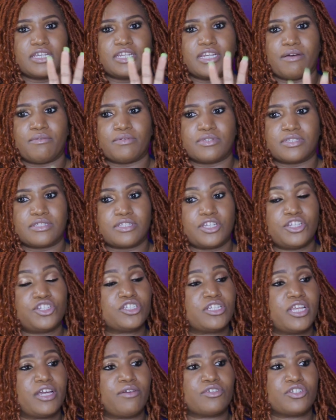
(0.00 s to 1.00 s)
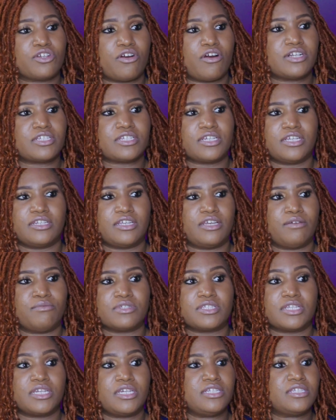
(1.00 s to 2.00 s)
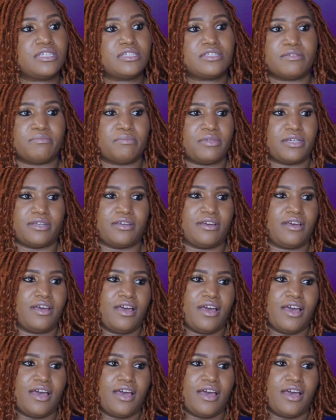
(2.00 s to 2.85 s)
and I was teaching language arts, and it was easy to me.